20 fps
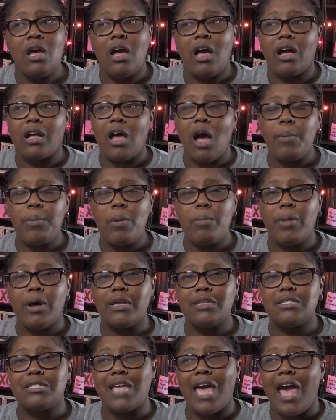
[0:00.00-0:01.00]
a couple
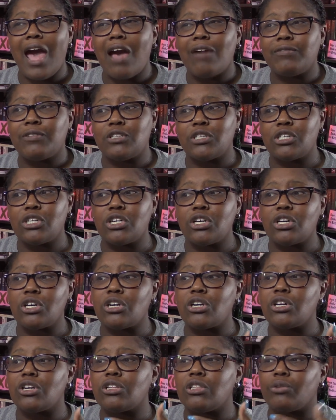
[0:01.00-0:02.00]
months
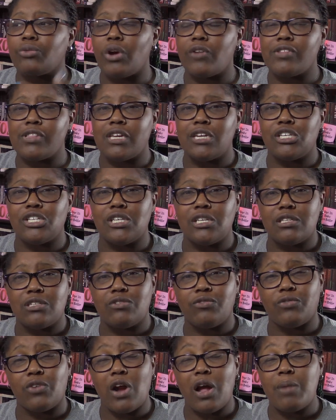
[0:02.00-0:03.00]
after the revelations
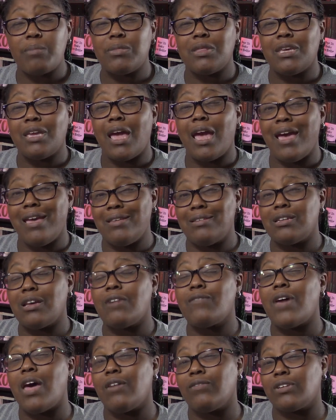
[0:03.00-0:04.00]
from the end
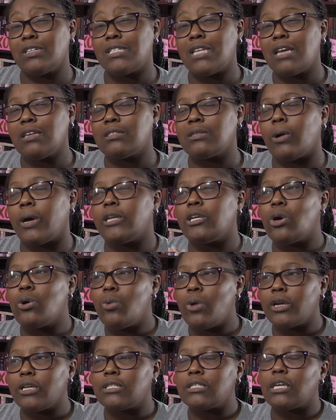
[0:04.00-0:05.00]
of Eversay, so I don't
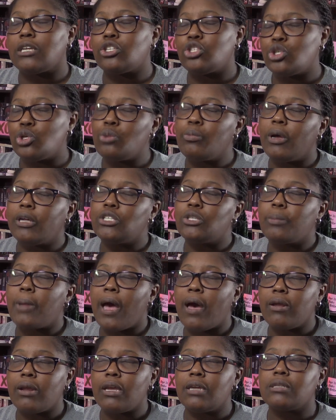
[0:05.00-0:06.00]
want to say too much
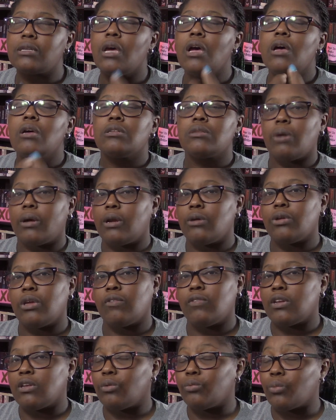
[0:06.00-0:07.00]
about it, so I don't
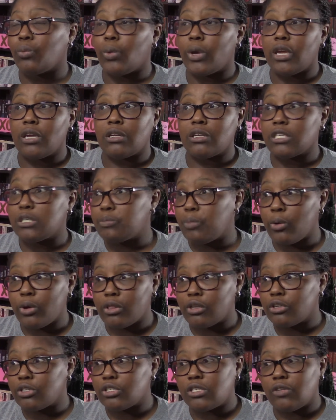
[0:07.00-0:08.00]
give any way any
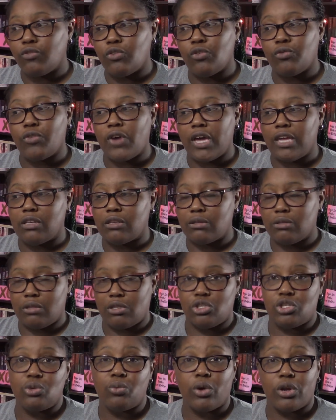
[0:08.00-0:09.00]
spoilers if you find
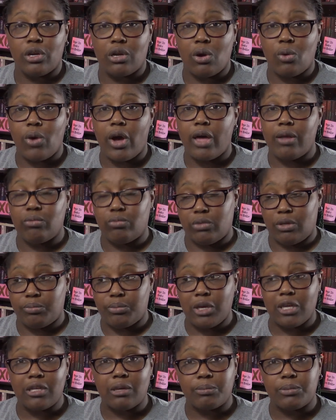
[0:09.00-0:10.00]
that you want to go out and
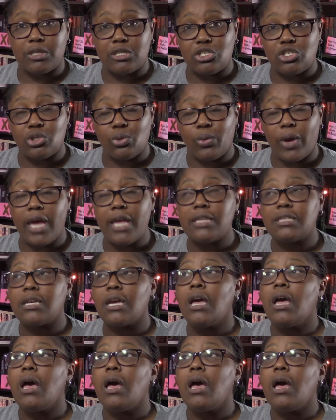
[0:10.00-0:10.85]
pick up this duet.